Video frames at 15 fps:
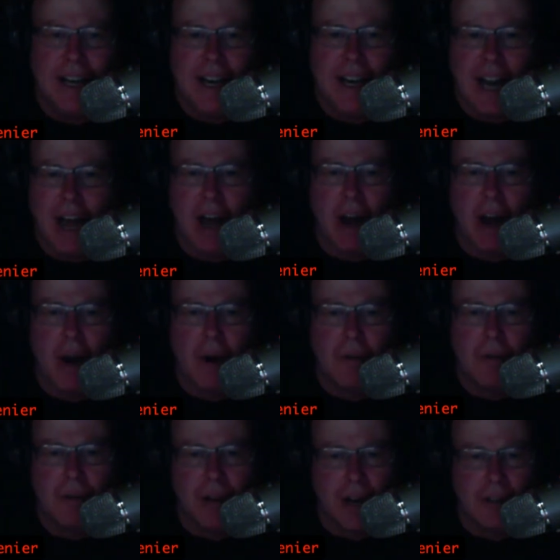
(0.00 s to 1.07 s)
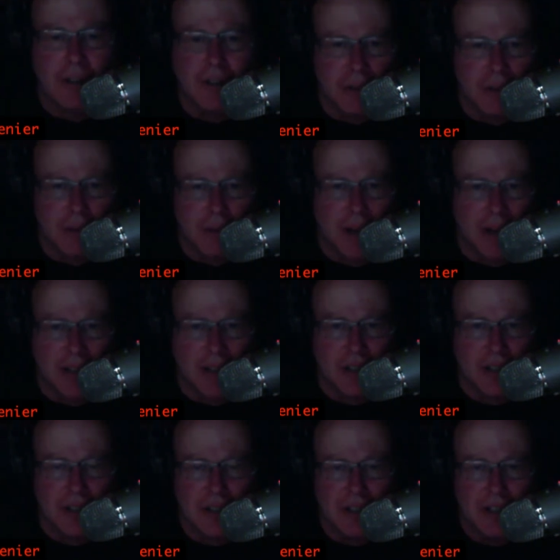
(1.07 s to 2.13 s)
Now, not so
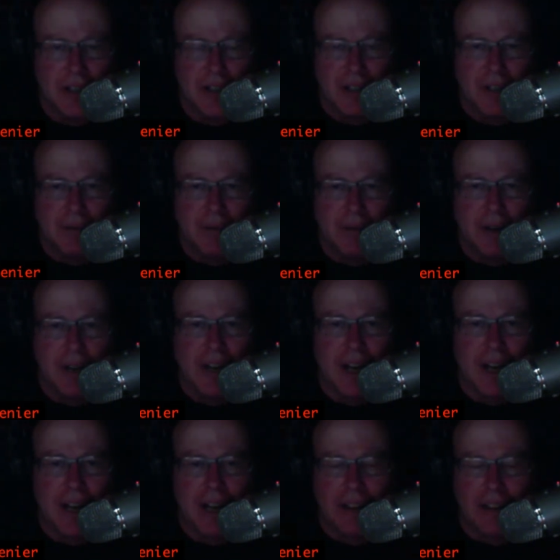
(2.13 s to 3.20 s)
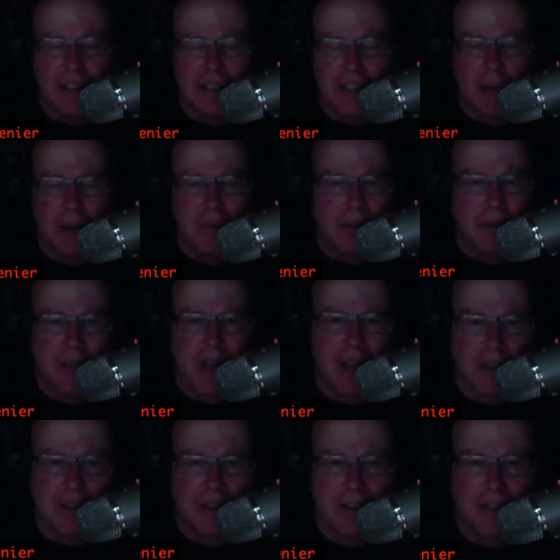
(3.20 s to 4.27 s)
much, right? And the same with
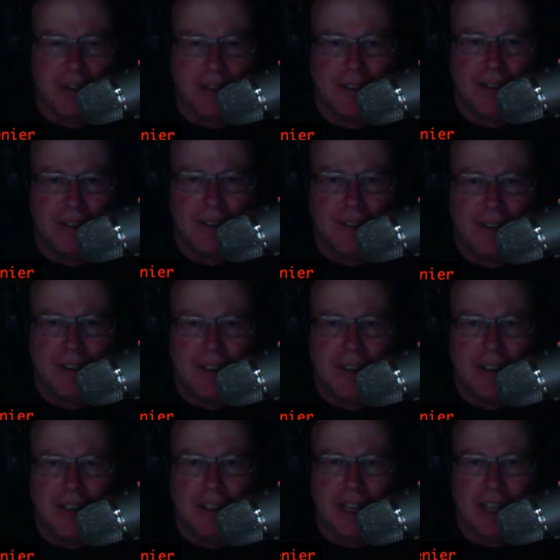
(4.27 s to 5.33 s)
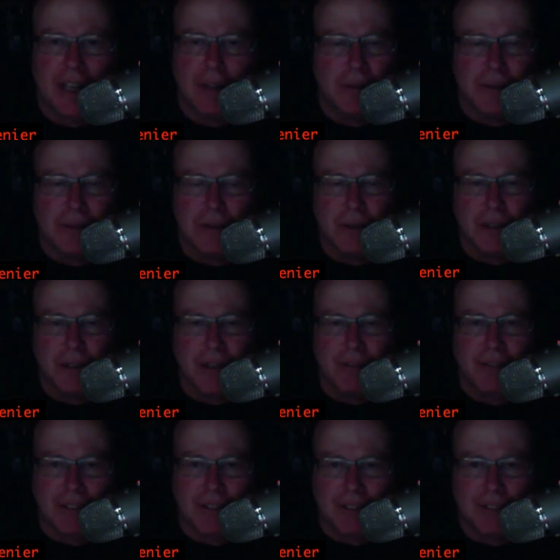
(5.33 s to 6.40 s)
death. Death was no
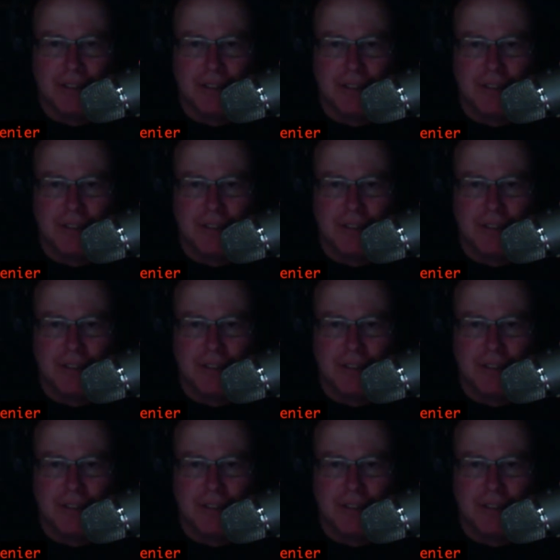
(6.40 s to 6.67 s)
different.